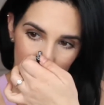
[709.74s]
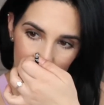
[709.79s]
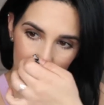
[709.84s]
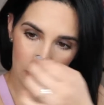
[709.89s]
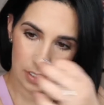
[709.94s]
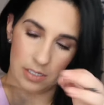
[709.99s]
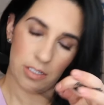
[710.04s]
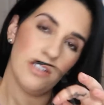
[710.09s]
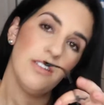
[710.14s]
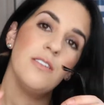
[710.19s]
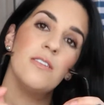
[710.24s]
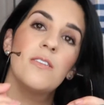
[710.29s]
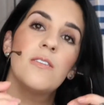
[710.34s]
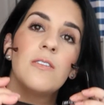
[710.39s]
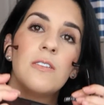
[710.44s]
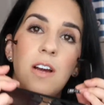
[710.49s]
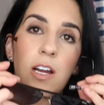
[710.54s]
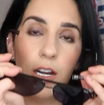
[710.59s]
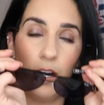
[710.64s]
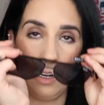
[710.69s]
And yeah,
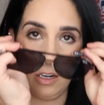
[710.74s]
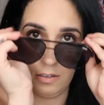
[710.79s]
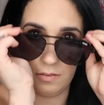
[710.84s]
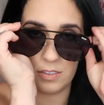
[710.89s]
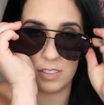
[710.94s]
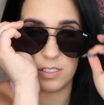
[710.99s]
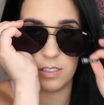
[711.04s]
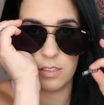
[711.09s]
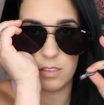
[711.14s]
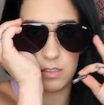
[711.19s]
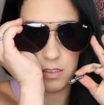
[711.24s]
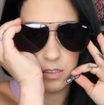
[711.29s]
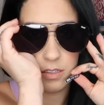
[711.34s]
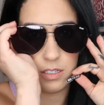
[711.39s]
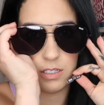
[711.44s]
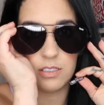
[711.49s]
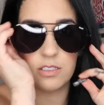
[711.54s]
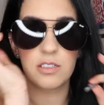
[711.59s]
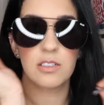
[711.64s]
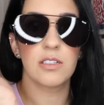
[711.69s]
I love these.
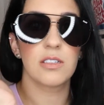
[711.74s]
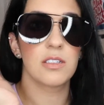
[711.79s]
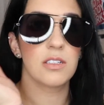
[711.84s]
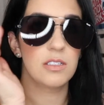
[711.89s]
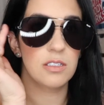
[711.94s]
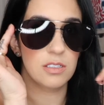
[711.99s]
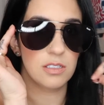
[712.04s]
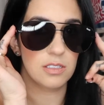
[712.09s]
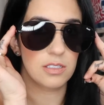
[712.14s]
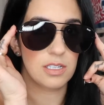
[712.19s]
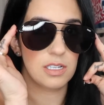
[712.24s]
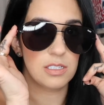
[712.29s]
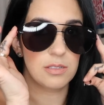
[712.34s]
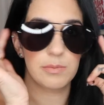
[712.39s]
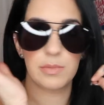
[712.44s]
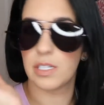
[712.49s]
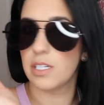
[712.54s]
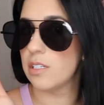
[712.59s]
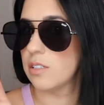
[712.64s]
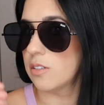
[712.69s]
As you can see, these are size
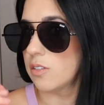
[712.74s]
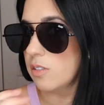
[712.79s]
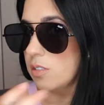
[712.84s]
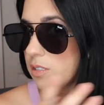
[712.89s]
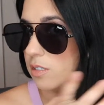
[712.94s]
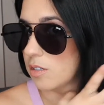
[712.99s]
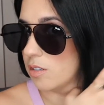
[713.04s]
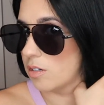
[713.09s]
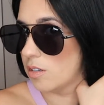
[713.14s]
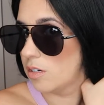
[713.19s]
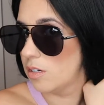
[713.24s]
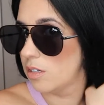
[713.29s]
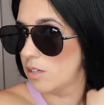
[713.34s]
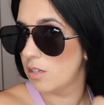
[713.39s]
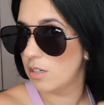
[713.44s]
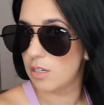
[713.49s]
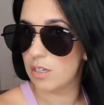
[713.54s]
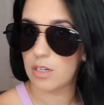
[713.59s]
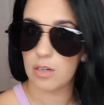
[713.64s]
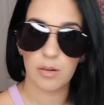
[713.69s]
mini and they're still,
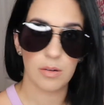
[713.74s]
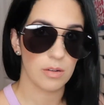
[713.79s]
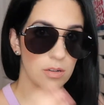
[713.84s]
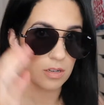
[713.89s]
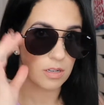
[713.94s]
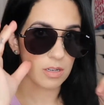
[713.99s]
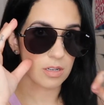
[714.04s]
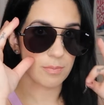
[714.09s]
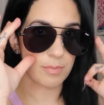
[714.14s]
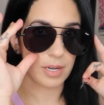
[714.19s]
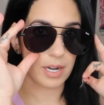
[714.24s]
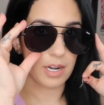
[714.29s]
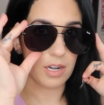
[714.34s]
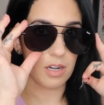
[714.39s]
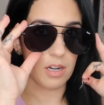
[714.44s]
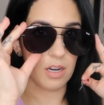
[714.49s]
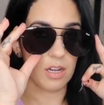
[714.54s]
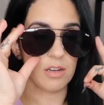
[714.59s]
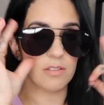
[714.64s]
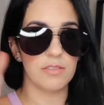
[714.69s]
but I
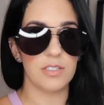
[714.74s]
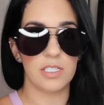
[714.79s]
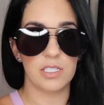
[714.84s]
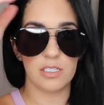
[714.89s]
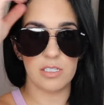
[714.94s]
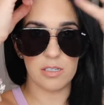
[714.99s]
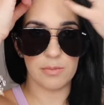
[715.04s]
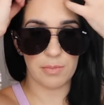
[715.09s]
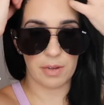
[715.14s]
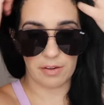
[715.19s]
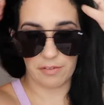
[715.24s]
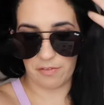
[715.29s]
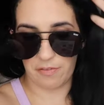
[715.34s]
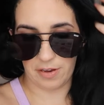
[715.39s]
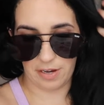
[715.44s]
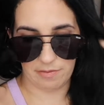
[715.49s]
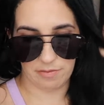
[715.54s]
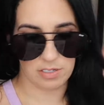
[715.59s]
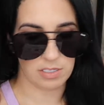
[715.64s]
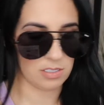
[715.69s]
love these. These are my
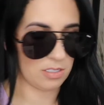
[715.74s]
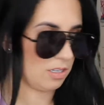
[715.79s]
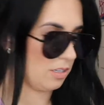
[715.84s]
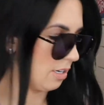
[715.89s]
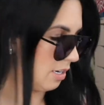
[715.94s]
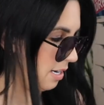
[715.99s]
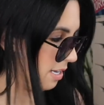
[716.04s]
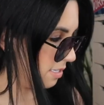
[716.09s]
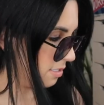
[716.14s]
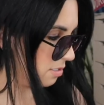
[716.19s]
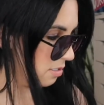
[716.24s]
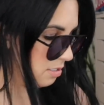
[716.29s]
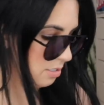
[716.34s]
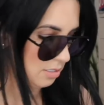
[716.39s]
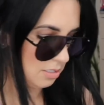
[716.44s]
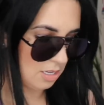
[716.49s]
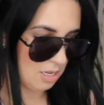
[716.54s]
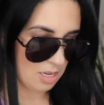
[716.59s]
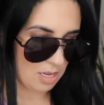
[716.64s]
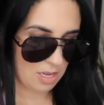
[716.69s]
favorite
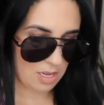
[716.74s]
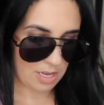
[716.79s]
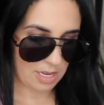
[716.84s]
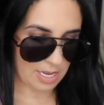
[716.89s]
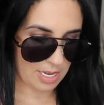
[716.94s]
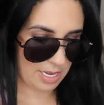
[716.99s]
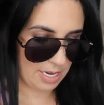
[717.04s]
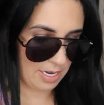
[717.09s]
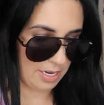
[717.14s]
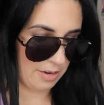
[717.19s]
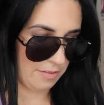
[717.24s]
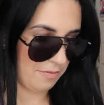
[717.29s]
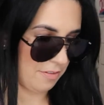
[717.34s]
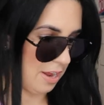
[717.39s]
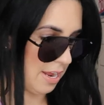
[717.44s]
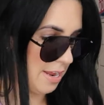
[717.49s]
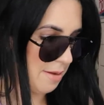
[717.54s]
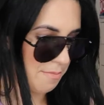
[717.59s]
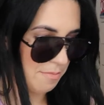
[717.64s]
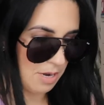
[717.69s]
sunglasses. And if
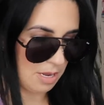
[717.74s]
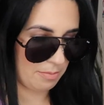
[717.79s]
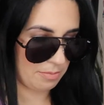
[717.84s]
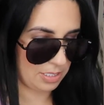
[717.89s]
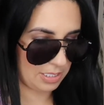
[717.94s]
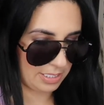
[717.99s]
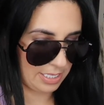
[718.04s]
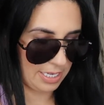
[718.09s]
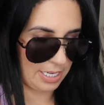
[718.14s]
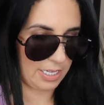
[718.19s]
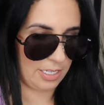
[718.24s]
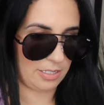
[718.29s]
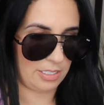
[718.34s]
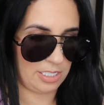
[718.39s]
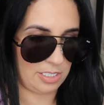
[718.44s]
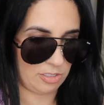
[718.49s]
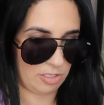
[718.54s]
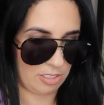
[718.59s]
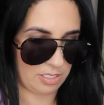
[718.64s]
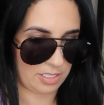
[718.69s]
I am not mistaken,
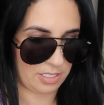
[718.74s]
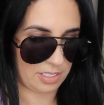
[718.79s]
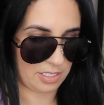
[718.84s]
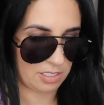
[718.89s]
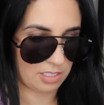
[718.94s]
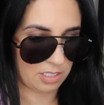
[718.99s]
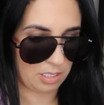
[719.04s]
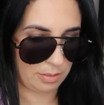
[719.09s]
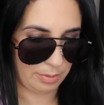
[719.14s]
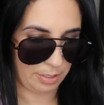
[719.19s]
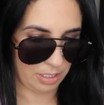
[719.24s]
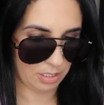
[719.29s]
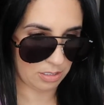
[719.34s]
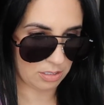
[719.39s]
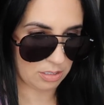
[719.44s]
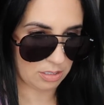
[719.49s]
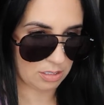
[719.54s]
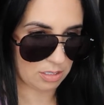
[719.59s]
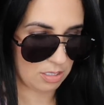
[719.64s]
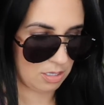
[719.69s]
these are 60
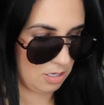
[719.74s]
bucks.